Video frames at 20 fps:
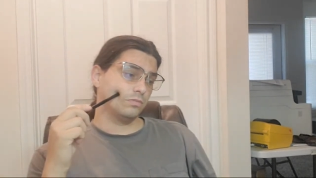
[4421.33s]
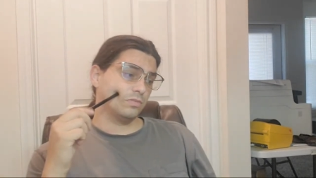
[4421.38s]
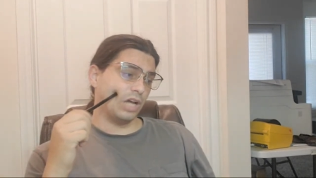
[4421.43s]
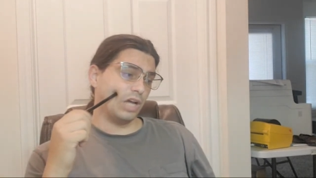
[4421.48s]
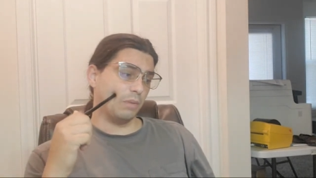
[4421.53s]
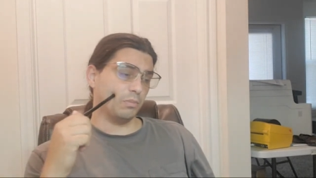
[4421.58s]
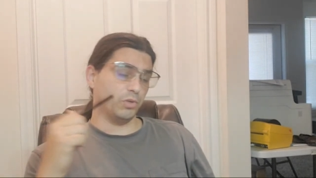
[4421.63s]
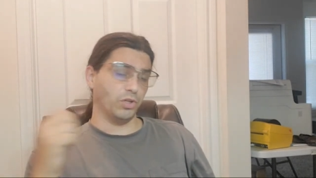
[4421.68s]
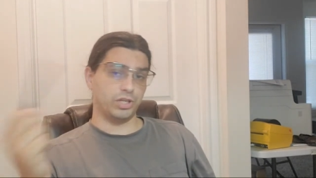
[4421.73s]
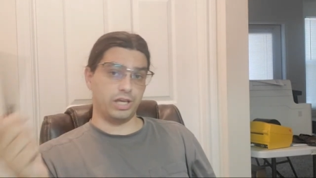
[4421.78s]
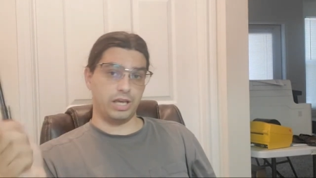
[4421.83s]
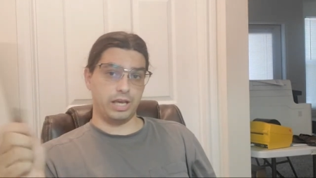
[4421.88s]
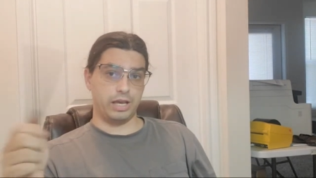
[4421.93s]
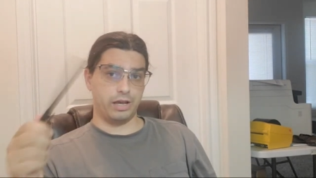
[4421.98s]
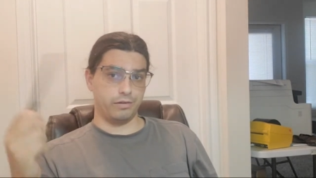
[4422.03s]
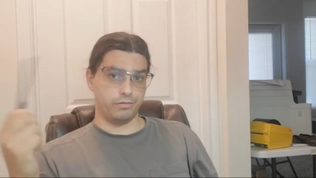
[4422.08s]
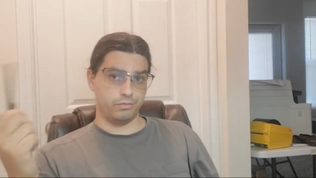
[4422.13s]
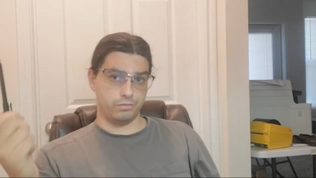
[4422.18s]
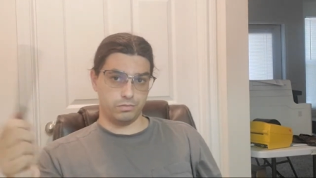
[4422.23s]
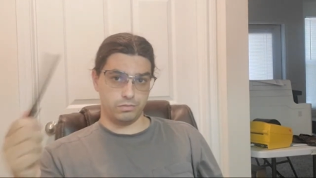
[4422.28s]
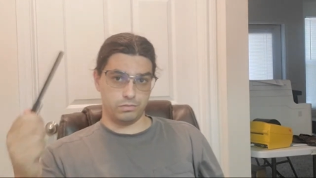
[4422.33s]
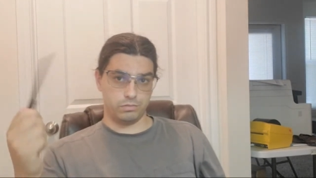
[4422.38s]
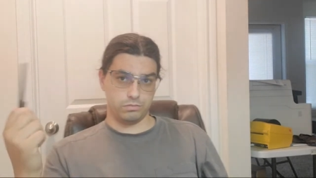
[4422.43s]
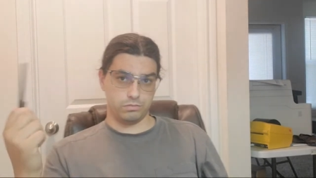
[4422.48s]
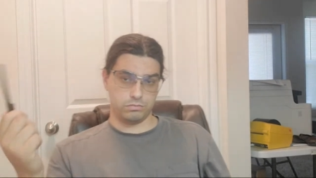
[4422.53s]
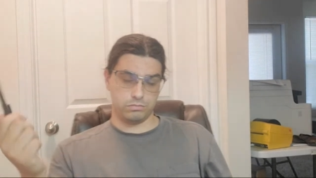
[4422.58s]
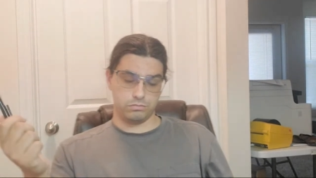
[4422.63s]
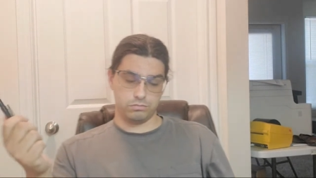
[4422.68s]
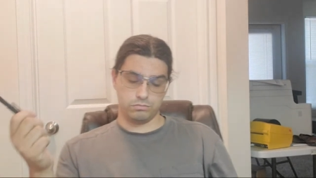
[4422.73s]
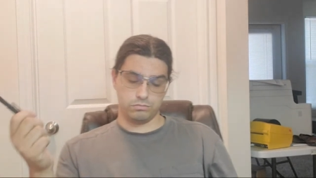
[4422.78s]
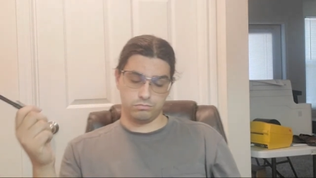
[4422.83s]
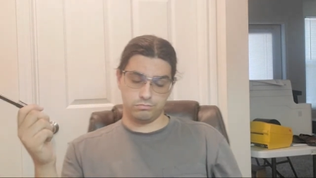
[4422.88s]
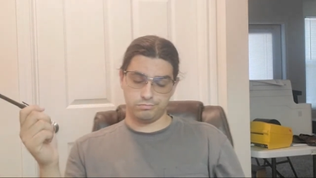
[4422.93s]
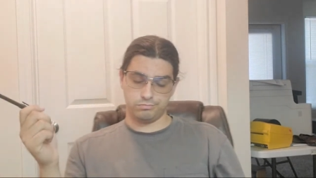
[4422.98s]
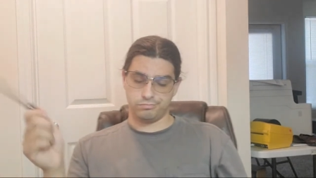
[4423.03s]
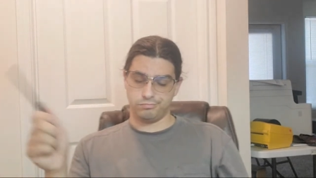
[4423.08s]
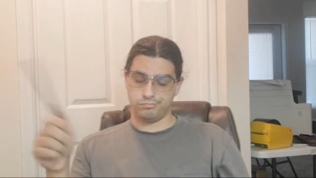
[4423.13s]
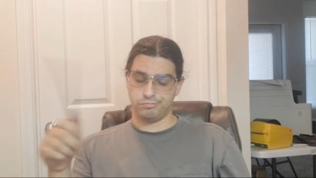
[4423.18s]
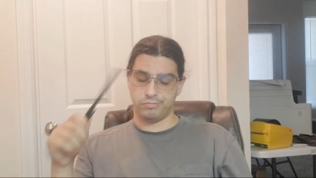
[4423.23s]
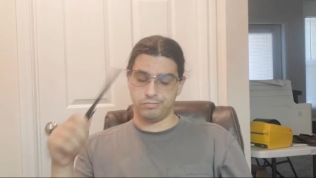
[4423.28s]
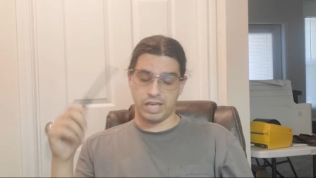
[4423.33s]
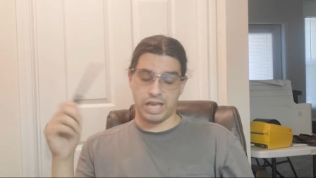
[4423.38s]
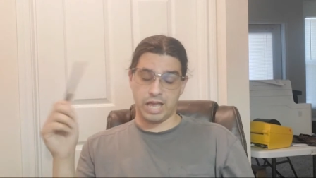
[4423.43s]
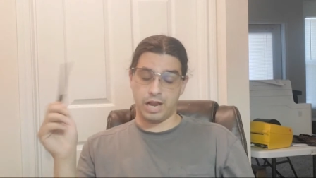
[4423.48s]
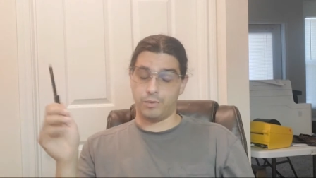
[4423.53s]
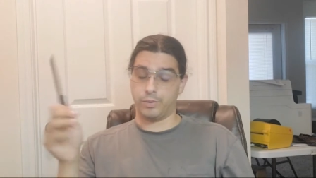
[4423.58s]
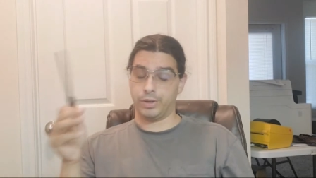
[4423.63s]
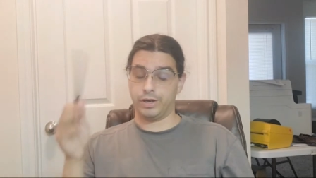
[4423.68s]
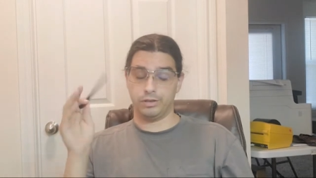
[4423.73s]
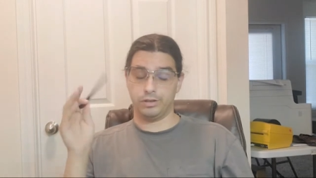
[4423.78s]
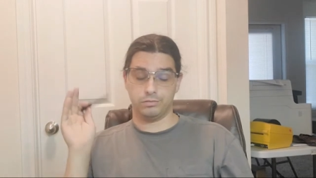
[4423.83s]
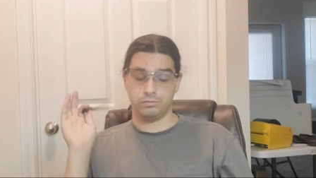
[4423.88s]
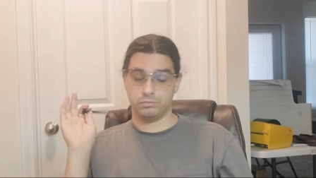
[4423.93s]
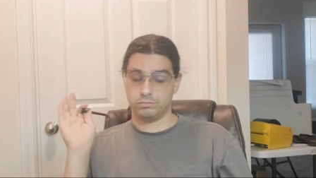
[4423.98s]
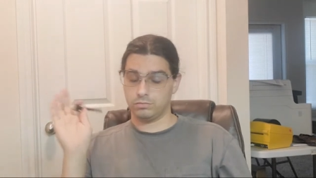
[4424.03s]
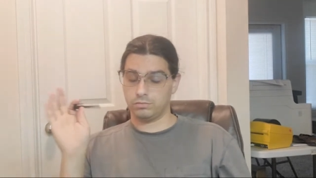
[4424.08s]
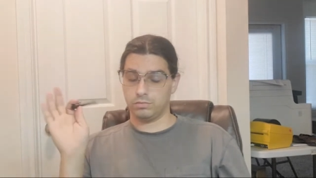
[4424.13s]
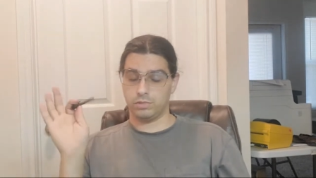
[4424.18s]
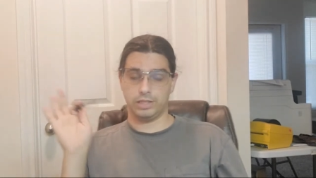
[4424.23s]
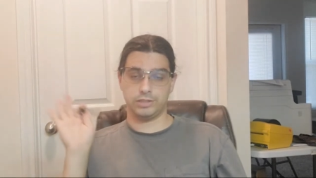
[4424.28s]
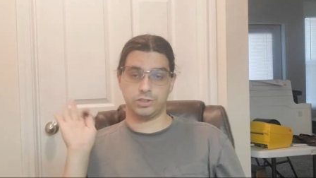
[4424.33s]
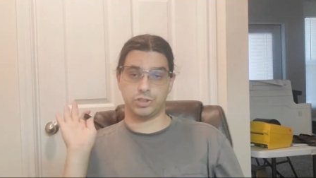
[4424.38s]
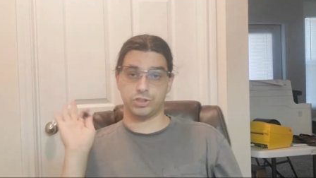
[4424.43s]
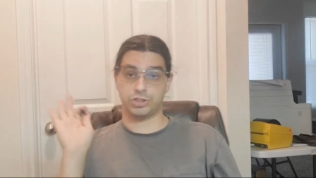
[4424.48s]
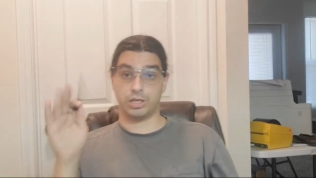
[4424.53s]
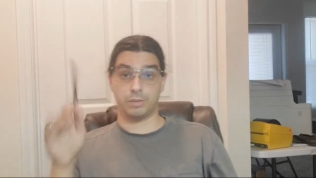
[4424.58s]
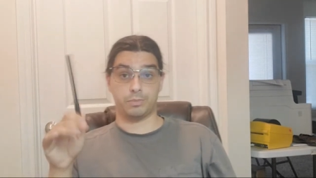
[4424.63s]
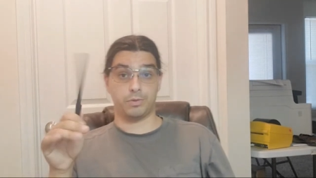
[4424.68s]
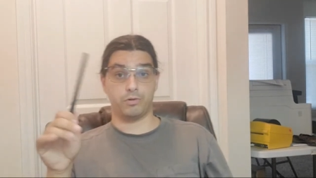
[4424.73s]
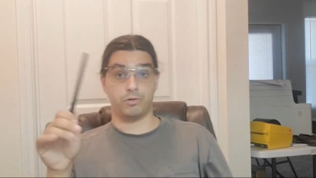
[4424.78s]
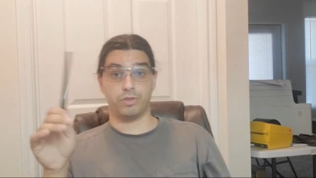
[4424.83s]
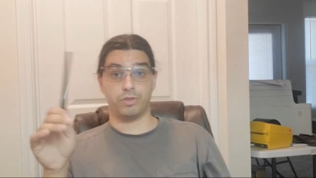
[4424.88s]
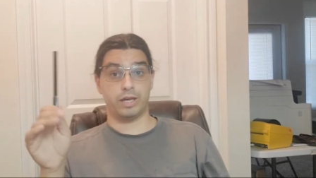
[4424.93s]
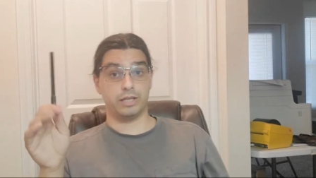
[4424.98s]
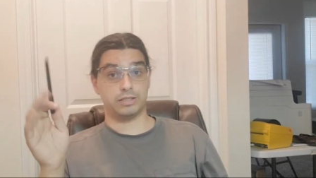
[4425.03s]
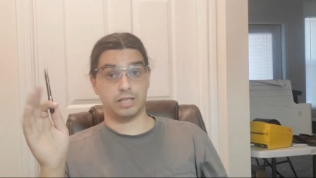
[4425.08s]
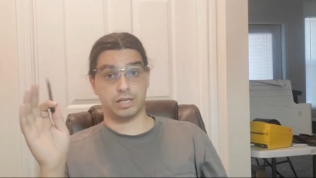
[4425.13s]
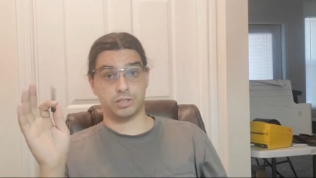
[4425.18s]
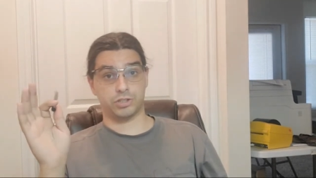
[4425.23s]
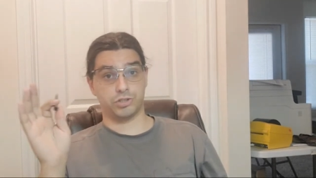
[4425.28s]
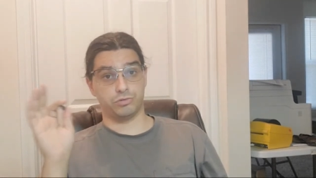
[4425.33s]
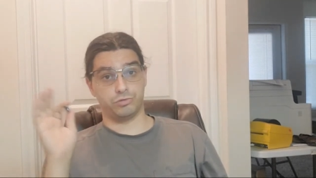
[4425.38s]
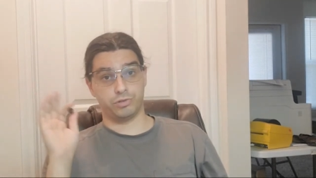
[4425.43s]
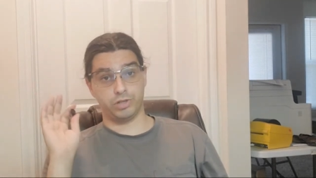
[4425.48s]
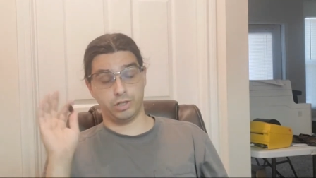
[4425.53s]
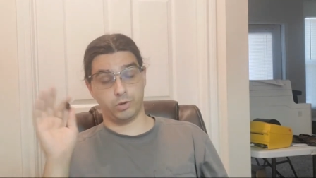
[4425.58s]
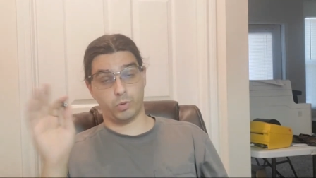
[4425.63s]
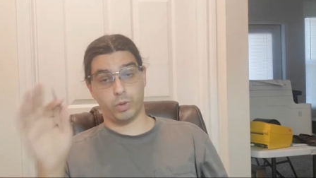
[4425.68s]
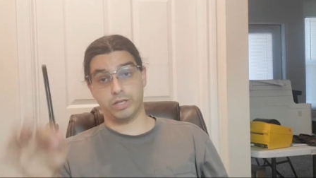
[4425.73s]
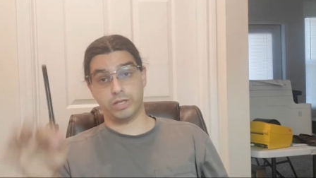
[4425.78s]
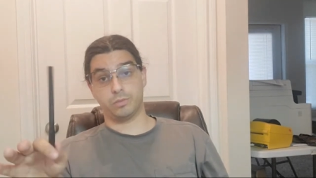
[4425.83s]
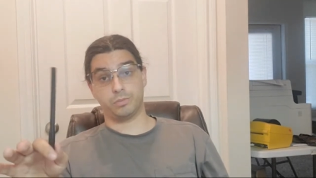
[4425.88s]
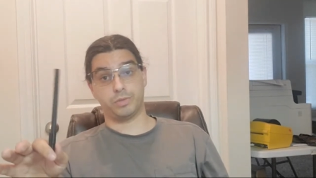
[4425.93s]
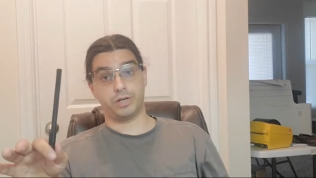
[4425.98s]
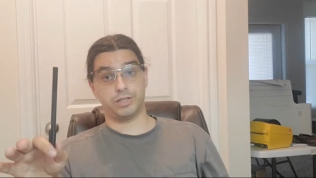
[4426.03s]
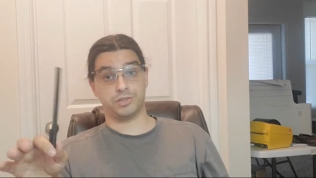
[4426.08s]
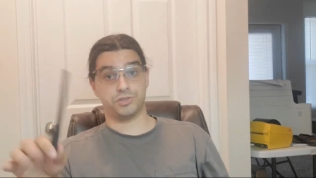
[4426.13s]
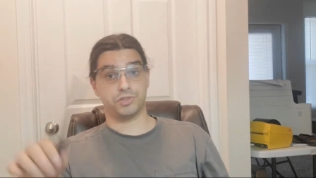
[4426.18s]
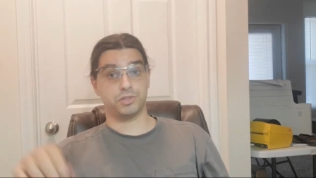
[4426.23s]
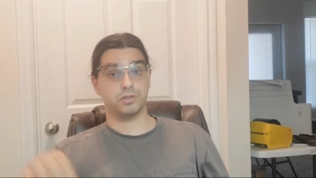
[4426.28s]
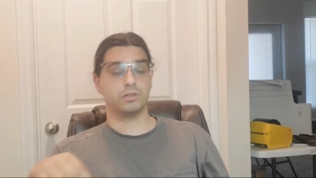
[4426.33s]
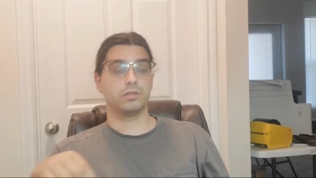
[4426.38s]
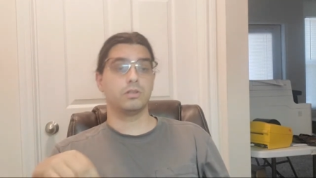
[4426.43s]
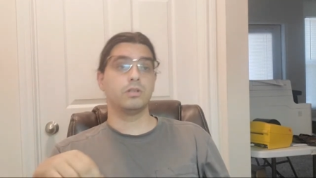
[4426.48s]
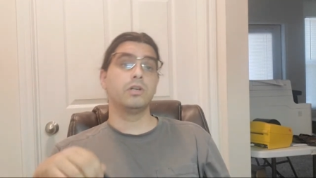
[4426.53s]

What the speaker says: I'm looking at. Anyway, let's just skip over that. It's actually really quite depressing.